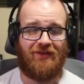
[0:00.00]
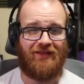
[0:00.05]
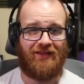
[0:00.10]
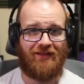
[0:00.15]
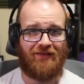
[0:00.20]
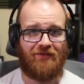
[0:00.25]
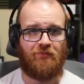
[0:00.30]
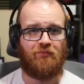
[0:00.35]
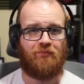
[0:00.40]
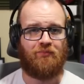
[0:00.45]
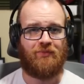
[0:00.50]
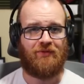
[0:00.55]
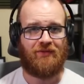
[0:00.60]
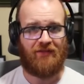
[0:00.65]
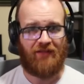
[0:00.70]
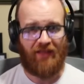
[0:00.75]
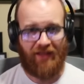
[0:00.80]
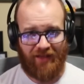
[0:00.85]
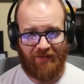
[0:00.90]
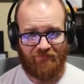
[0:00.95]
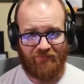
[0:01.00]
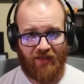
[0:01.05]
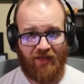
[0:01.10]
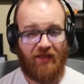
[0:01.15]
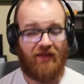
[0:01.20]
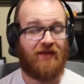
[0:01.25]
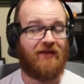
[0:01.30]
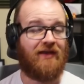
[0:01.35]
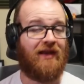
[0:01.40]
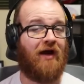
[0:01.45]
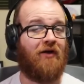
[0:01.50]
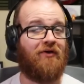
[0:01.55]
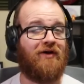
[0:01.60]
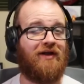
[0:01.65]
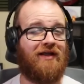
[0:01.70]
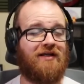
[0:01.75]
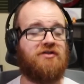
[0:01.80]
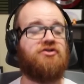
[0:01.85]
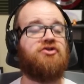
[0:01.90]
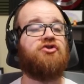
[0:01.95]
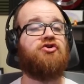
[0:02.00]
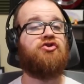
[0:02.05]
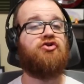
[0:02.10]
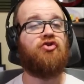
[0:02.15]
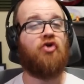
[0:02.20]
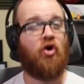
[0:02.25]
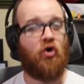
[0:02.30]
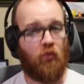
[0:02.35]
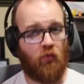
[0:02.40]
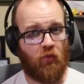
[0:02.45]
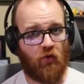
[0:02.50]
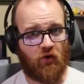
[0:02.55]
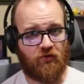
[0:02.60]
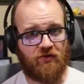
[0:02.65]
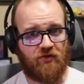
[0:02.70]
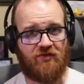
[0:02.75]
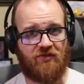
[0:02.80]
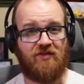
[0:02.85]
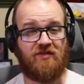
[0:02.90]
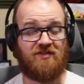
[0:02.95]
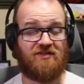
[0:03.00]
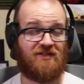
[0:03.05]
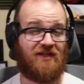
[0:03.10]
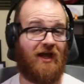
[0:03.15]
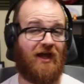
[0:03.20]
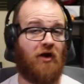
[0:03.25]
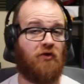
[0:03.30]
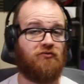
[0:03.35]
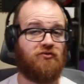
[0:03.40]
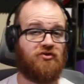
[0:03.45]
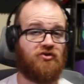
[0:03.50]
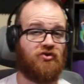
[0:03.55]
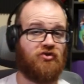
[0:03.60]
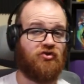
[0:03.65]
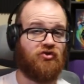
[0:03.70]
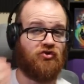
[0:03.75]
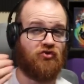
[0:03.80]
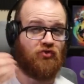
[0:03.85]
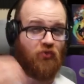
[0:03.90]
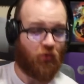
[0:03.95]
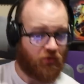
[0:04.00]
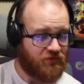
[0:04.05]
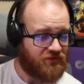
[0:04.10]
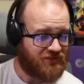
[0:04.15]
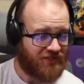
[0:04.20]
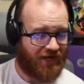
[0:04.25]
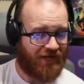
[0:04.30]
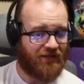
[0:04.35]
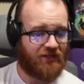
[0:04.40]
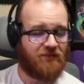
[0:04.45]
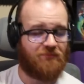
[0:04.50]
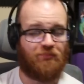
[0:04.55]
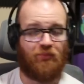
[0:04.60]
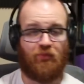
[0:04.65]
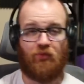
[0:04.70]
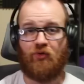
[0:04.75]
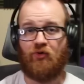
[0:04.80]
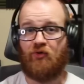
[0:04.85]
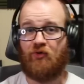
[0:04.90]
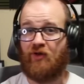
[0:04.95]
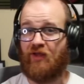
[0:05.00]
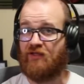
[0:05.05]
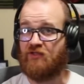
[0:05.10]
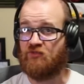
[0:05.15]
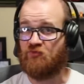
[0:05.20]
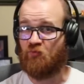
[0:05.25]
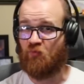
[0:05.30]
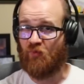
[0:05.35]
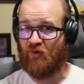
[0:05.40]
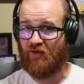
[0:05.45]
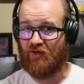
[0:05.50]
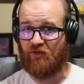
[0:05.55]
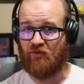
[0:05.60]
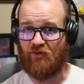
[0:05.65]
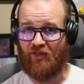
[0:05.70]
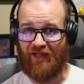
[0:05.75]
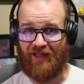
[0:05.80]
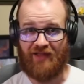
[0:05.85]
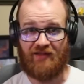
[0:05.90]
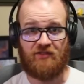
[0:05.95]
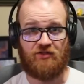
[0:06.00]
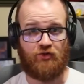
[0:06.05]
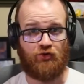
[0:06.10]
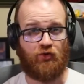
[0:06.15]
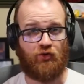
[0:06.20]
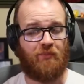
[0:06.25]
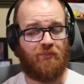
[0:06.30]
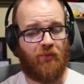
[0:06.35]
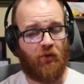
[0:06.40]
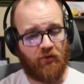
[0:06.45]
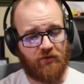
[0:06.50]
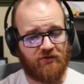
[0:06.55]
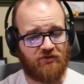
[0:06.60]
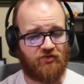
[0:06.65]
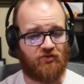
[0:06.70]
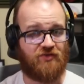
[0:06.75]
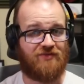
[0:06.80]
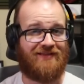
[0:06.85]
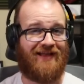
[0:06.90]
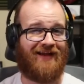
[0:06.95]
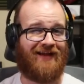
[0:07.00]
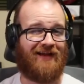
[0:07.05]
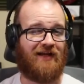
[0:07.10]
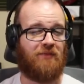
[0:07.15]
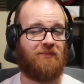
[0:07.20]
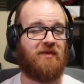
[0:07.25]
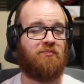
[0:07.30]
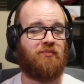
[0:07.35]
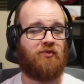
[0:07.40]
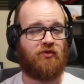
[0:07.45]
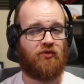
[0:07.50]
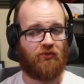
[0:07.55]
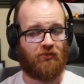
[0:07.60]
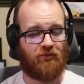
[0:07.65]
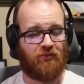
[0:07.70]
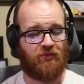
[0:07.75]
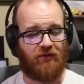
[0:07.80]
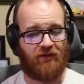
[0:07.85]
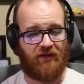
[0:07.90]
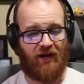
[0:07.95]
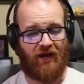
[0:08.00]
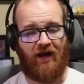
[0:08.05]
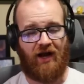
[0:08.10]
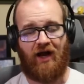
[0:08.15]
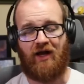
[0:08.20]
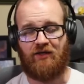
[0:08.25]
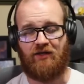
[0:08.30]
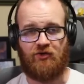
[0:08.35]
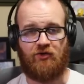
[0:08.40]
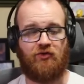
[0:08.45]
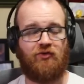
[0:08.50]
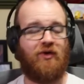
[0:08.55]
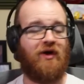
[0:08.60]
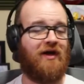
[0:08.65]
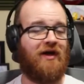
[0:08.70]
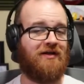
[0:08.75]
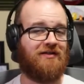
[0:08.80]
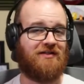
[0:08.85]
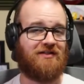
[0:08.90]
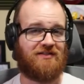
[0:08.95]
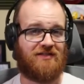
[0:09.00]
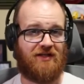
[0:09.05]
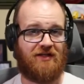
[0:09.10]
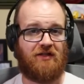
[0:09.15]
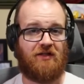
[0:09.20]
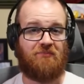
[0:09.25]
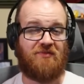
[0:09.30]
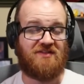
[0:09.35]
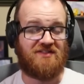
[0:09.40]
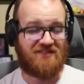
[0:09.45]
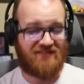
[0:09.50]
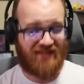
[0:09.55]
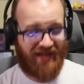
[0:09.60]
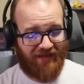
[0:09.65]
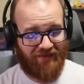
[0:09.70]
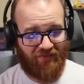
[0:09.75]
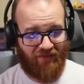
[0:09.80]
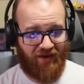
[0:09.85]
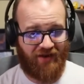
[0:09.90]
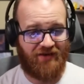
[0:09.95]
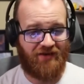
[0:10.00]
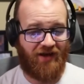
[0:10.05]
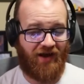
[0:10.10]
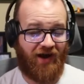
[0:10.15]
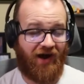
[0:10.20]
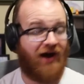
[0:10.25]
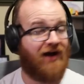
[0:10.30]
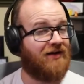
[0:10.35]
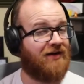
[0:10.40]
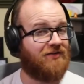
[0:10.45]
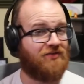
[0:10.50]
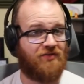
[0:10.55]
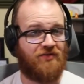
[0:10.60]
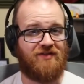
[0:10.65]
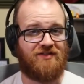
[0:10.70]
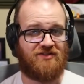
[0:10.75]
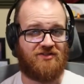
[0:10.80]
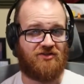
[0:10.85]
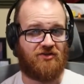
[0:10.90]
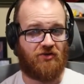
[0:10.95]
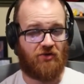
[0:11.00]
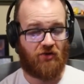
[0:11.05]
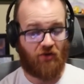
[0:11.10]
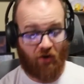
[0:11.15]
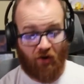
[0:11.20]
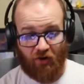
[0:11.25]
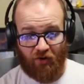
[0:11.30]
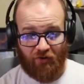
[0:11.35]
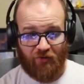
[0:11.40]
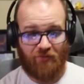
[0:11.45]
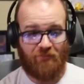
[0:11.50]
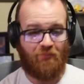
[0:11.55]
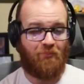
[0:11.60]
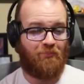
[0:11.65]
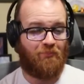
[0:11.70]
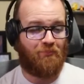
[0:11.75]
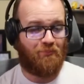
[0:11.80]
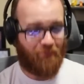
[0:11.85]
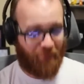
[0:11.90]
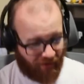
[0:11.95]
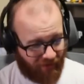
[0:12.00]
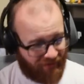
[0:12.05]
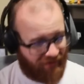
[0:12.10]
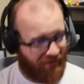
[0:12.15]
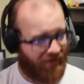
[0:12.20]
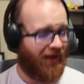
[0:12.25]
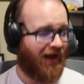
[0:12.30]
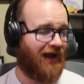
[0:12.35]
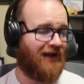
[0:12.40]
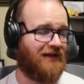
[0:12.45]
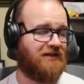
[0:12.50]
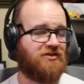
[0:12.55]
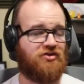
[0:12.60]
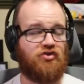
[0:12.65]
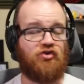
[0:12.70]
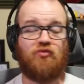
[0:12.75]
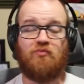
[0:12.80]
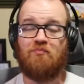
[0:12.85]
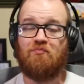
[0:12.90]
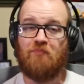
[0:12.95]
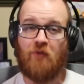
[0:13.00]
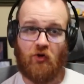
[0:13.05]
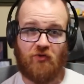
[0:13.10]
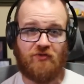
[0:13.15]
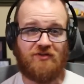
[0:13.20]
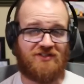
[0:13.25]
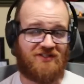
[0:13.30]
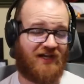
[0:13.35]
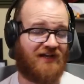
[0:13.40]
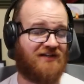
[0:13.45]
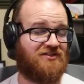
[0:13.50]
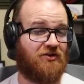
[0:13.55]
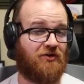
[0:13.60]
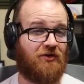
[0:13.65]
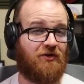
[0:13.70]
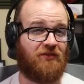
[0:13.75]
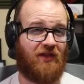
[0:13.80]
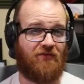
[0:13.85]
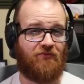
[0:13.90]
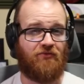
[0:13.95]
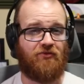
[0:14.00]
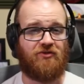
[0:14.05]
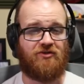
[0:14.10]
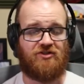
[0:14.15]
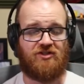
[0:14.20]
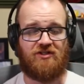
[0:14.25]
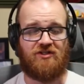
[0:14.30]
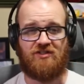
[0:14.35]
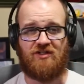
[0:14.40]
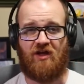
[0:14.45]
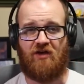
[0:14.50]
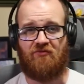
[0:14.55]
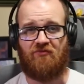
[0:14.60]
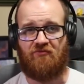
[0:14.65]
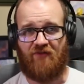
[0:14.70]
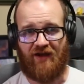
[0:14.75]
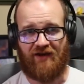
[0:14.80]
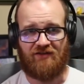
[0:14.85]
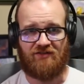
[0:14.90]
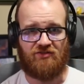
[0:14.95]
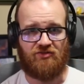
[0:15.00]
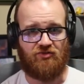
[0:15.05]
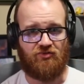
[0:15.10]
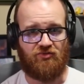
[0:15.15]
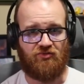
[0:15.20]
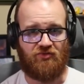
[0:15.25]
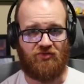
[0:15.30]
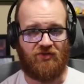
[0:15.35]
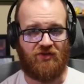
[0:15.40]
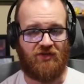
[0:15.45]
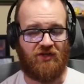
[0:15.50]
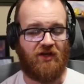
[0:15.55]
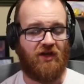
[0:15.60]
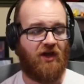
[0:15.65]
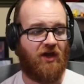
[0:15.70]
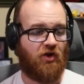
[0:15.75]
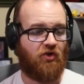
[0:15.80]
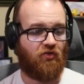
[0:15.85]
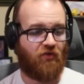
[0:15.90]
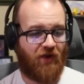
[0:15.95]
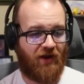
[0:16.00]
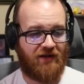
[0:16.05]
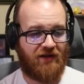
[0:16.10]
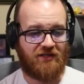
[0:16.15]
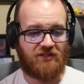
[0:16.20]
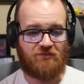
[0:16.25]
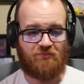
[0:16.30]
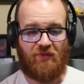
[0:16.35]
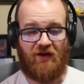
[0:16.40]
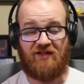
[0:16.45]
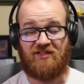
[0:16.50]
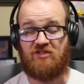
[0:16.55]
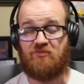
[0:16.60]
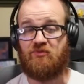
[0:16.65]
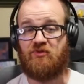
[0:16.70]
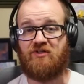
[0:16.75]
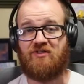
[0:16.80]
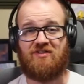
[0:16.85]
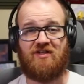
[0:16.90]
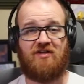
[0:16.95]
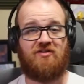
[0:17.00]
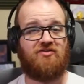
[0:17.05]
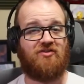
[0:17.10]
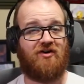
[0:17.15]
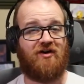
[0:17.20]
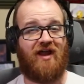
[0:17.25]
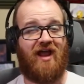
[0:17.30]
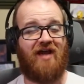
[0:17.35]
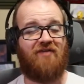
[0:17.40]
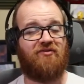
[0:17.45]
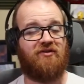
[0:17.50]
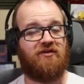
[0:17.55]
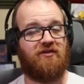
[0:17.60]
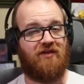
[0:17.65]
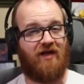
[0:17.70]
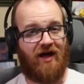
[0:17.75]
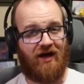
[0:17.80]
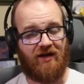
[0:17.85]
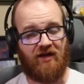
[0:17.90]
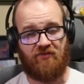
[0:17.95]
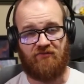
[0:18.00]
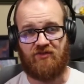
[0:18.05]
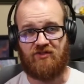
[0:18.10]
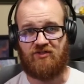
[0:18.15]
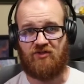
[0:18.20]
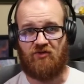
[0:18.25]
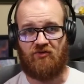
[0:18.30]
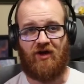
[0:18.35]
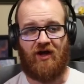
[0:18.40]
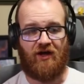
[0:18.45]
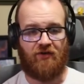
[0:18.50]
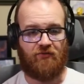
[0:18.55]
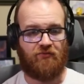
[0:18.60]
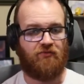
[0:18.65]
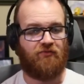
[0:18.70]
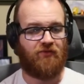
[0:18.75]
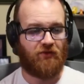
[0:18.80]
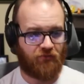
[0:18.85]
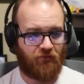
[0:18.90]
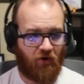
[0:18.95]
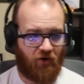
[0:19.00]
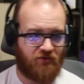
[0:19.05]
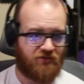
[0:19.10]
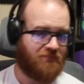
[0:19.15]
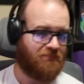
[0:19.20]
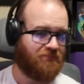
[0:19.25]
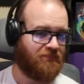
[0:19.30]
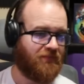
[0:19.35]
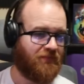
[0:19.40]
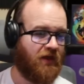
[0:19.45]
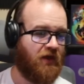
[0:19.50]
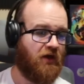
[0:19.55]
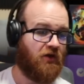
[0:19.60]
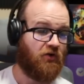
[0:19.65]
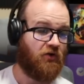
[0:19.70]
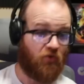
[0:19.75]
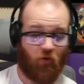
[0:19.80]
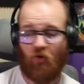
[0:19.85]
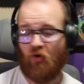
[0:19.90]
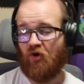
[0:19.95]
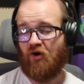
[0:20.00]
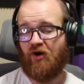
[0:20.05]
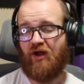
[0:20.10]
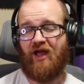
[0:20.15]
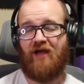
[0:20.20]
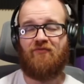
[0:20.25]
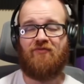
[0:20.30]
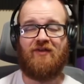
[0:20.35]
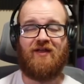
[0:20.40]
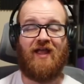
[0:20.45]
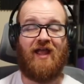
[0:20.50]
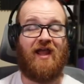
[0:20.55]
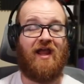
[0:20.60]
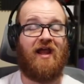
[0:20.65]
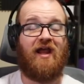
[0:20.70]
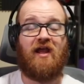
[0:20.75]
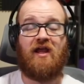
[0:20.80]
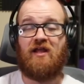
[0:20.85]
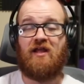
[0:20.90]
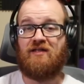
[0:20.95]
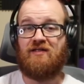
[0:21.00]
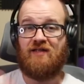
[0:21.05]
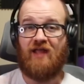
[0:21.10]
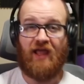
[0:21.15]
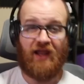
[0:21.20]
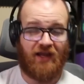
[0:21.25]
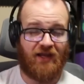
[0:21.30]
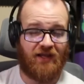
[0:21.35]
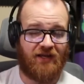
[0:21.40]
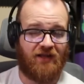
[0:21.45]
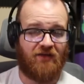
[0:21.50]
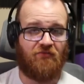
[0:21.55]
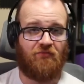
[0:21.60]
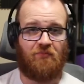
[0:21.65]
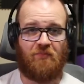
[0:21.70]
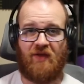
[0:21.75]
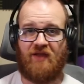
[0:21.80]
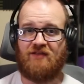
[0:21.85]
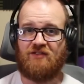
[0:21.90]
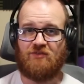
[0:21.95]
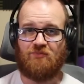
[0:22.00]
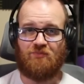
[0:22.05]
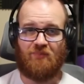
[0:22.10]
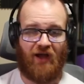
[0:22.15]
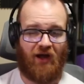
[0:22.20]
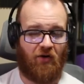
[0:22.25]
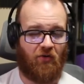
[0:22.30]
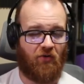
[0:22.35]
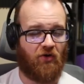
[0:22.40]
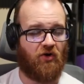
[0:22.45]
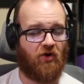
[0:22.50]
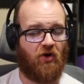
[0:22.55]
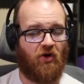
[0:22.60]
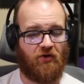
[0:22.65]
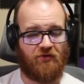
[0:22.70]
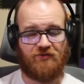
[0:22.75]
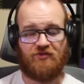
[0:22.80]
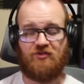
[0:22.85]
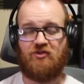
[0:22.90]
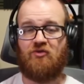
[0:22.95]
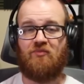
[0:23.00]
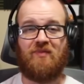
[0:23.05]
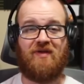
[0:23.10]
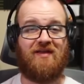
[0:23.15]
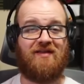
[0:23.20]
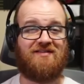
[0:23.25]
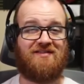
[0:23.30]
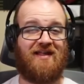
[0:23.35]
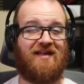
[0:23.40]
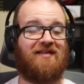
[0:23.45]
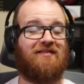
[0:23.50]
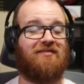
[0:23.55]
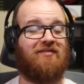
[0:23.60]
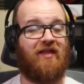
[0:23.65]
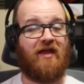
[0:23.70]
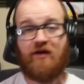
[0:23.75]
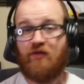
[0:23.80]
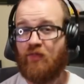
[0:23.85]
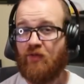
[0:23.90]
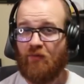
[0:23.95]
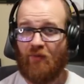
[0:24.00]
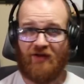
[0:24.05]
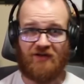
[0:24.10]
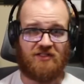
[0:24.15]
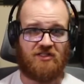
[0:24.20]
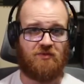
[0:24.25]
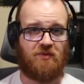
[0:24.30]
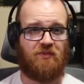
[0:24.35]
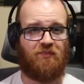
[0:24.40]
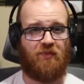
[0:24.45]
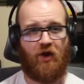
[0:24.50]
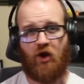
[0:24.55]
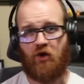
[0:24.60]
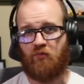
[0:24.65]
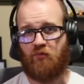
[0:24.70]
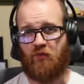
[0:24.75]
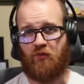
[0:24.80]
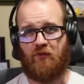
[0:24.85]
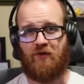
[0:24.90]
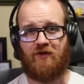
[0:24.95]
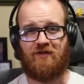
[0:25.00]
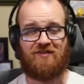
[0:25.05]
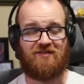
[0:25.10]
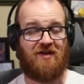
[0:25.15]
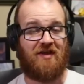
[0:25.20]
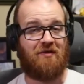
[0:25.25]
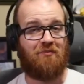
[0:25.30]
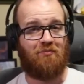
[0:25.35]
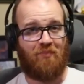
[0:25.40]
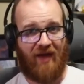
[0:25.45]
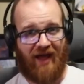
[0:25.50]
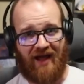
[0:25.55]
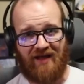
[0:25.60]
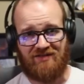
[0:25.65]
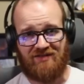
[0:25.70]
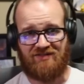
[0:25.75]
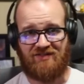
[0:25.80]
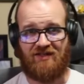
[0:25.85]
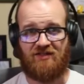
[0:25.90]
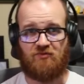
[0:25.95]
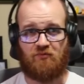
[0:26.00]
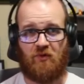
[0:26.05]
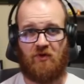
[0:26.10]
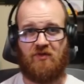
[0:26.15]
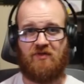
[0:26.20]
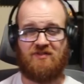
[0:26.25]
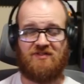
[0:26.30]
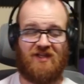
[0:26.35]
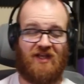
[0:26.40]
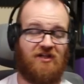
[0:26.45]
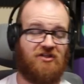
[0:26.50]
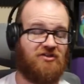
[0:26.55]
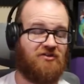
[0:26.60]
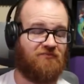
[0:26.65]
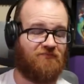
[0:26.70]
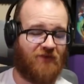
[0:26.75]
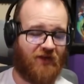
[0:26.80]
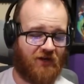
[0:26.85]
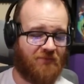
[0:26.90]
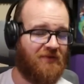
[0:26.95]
in play. Now, it is noteworthy that this counts your side of the board as well as your opponent, so it's not going to be purely on you to scale up the stat line on this card, but I assume most decks that are going to leverage its effect to the greatest possible extent are going to have a lot of its own unrevealed cards. Gorr having a negative base power also means that it likely wants to be paired with things like Bast as well as Agent Venom,